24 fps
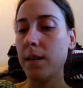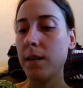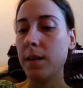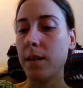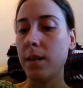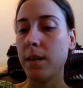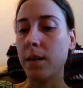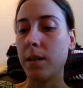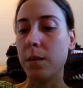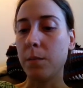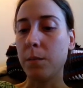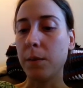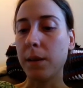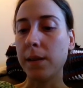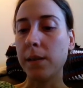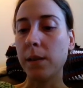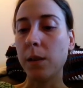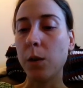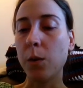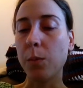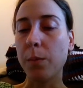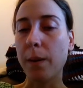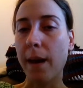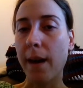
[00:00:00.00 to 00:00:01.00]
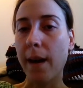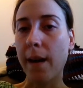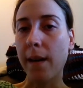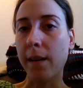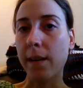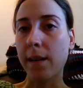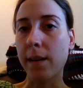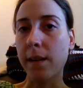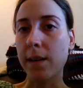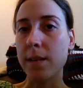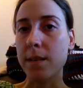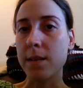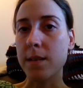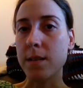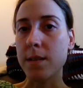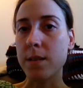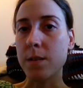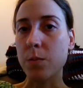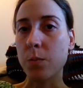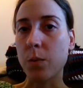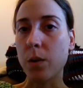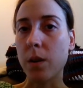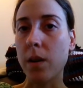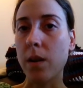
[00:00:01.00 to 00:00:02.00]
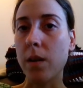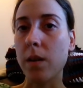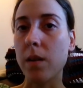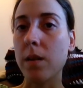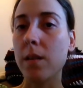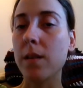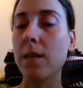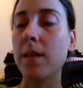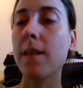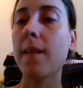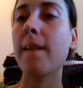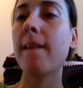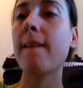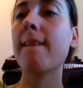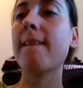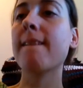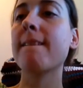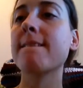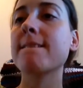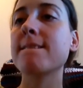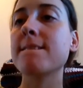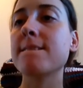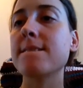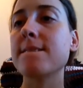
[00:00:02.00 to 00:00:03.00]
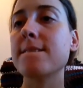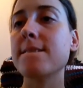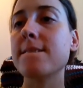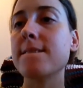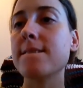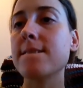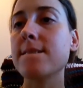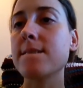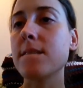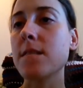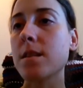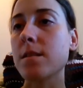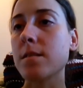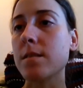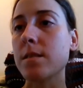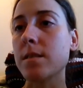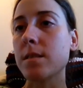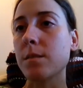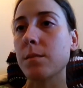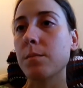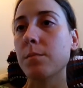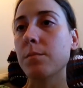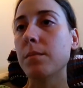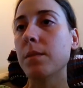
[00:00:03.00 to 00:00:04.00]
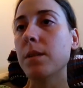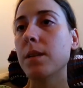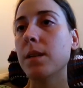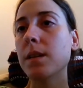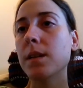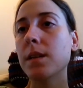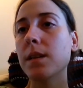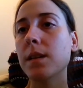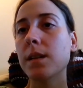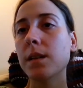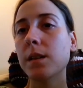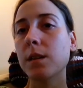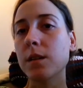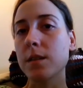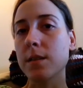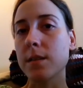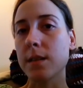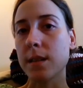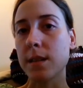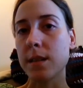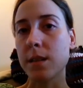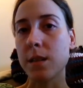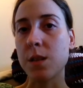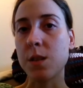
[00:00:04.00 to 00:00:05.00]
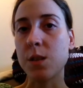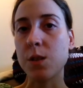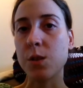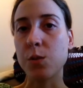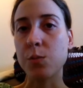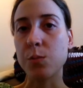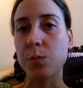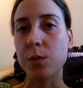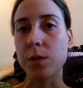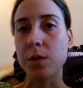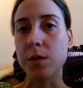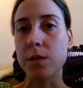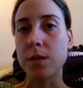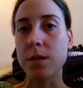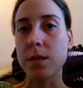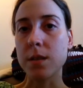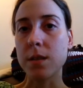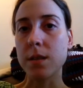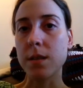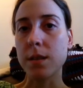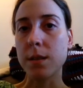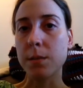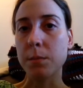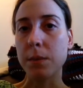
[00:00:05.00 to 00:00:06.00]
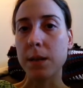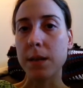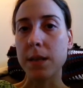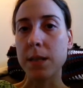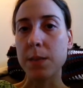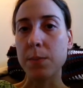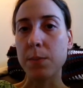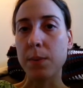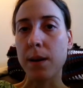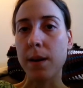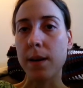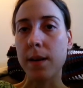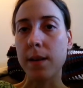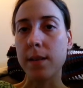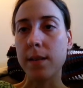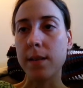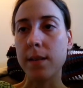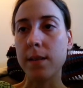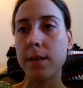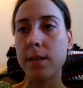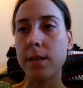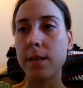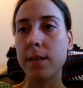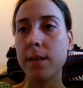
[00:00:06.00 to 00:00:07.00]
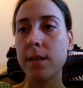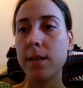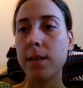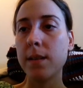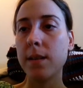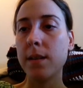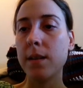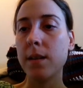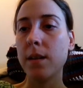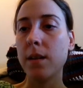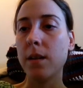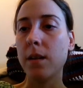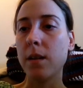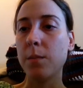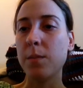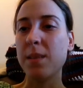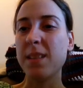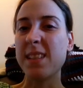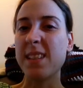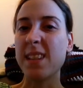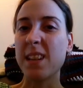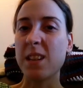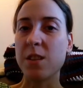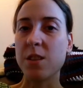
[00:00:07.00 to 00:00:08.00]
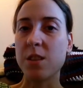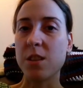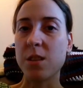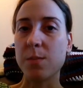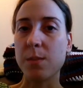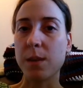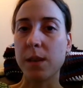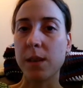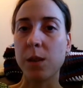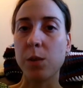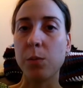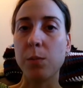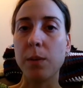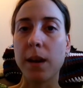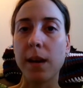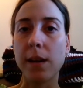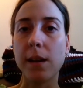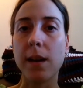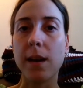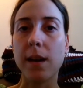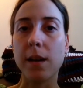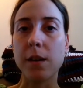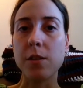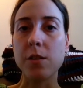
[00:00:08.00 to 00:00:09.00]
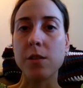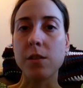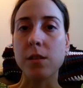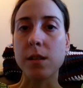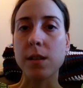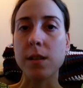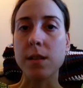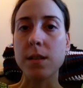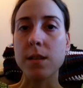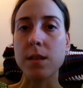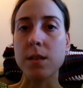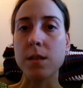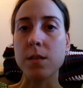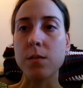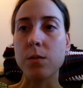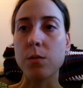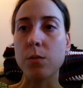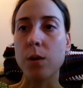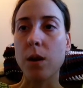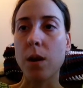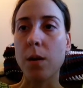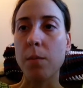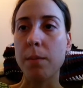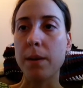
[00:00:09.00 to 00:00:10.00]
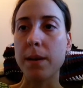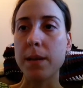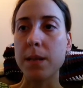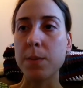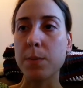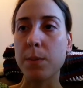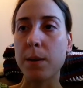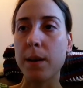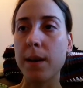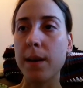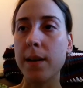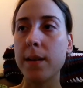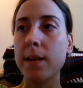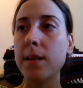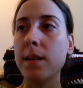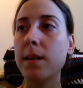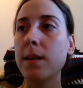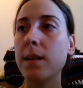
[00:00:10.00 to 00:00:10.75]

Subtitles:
My low back is where there's some good-sized tumors in my spine. It's not just my low back, actually. It's throughout my spine.